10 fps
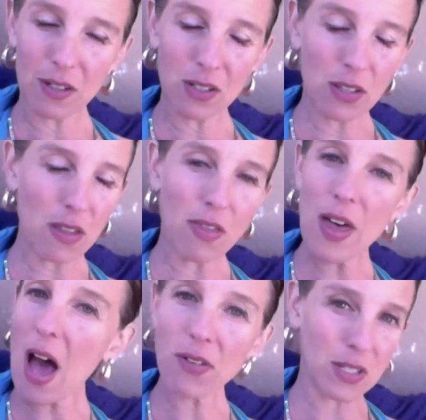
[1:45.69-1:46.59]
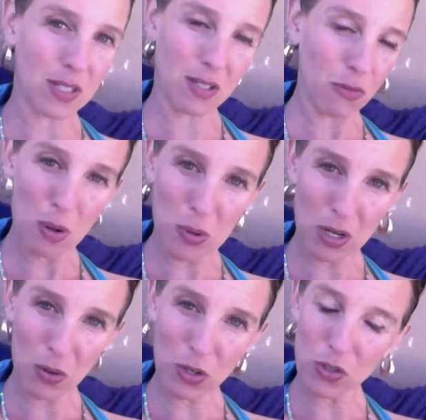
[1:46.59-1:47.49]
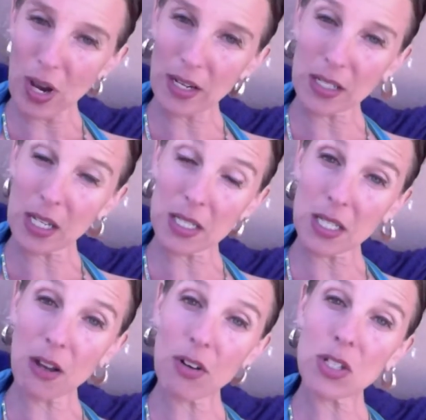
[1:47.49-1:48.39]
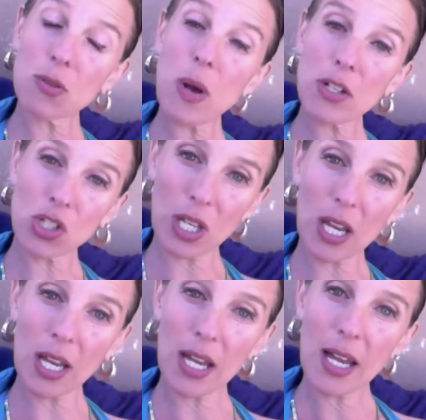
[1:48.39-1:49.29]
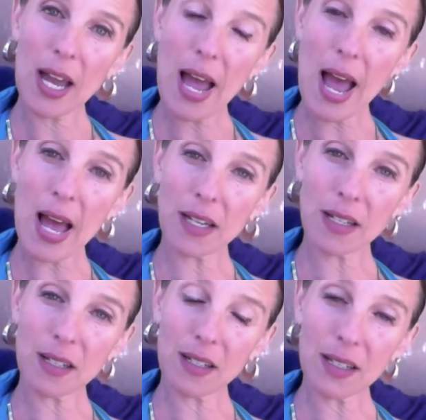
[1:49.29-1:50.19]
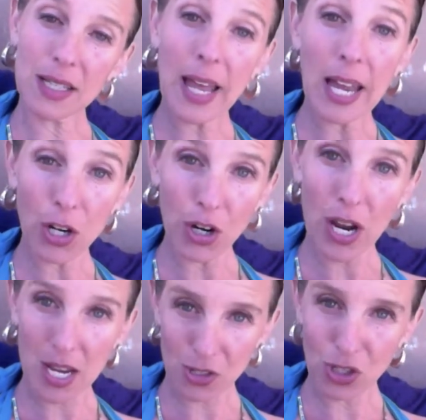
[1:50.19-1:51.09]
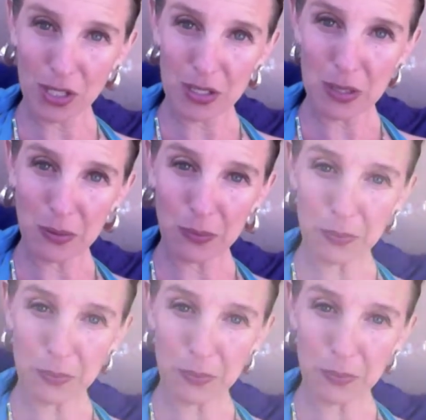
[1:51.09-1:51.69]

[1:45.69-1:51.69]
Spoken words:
to the thousands of women who are trying to conceive, especially at later ages.